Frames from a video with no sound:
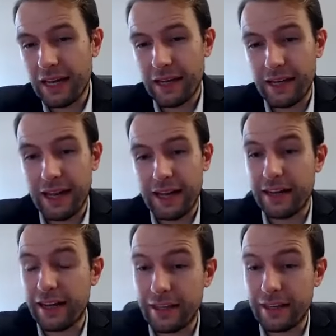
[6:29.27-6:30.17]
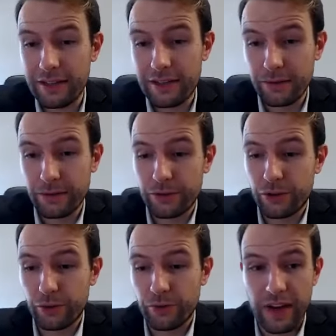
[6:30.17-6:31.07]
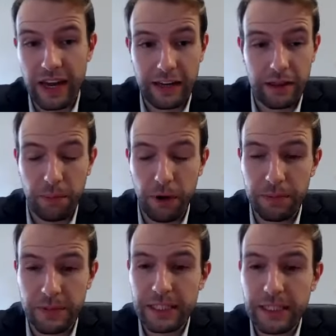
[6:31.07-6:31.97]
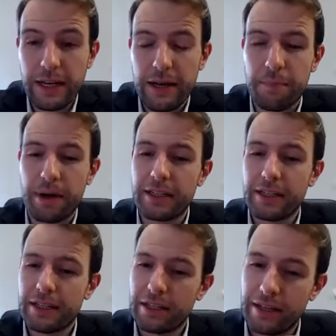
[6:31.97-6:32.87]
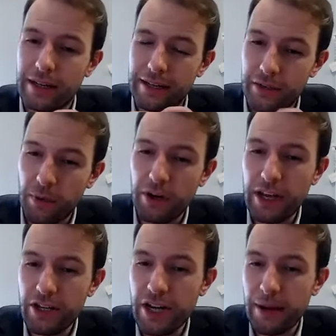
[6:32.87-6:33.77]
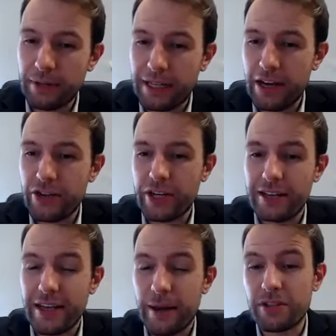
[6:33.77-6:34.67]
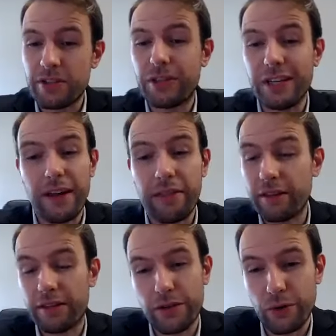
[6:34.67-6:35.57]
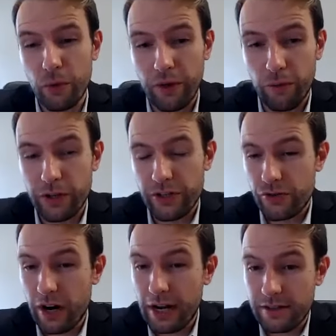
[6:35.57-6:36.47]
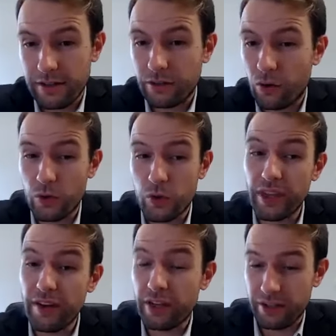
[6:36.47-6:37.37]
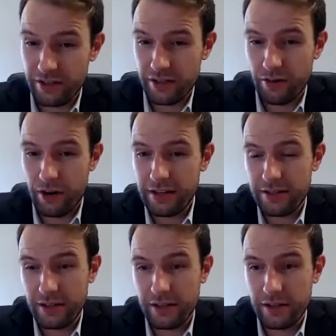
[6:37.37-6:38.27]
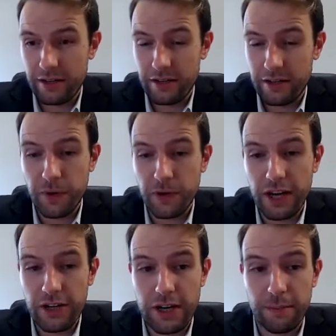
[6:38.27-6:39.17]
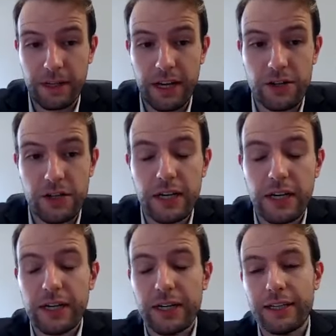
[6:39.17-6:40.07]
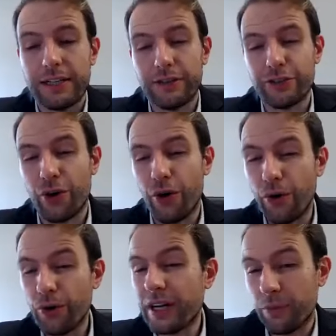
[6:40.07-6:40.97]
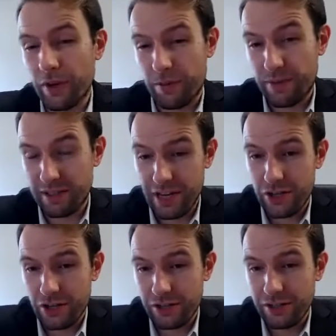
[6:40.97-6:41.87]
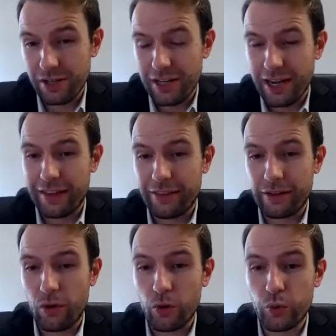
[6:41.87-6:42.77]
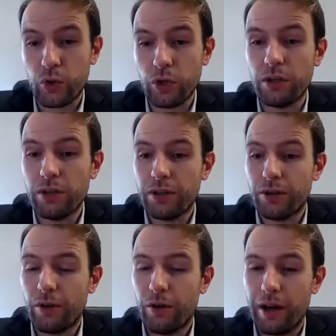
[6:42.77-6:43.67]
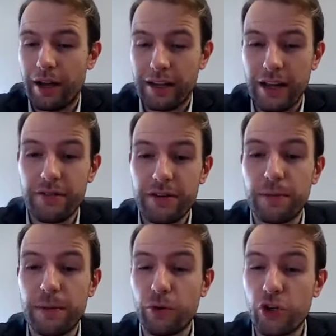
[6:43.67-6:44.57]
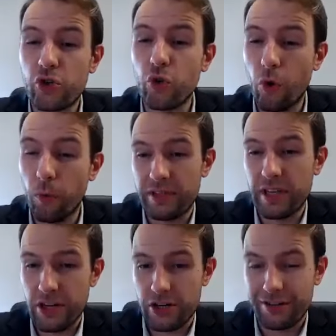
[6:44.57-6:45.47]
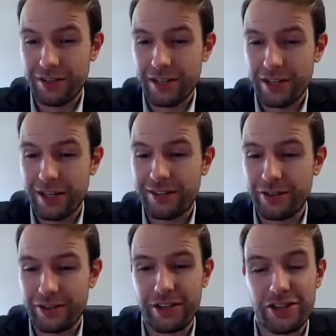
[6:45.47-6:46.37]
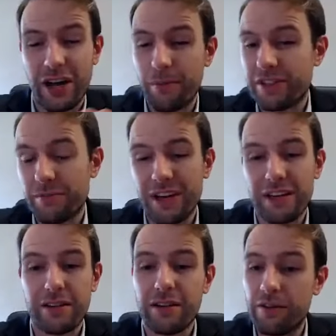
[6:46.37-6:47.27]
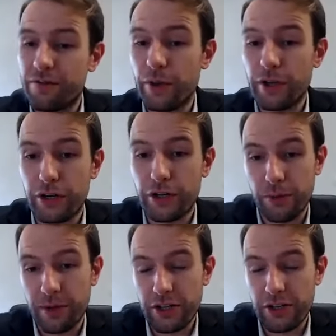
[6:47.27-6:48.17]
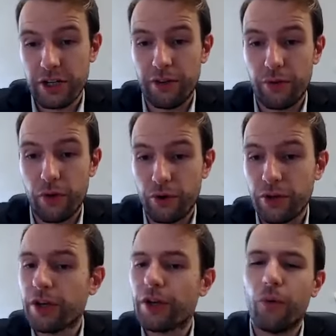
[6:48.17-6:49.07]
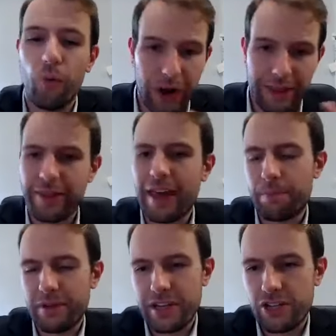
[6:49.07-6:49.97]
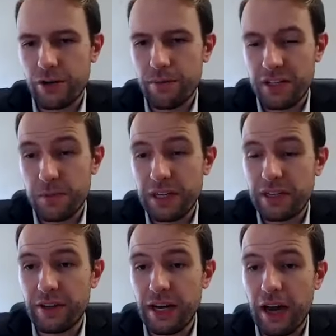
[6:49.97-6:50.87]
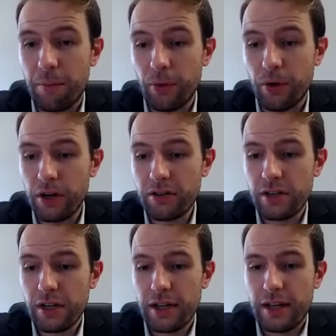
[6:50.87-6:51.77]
and they need to vacate the property. But a spoliation application has absolutely nothing to do with one's rights, and the courts will never consider rights in a spoliation application. It deals only with possession, and the court will inevitably restore possession until such time as it makes a further determination down the road whether that possession must be given up or not.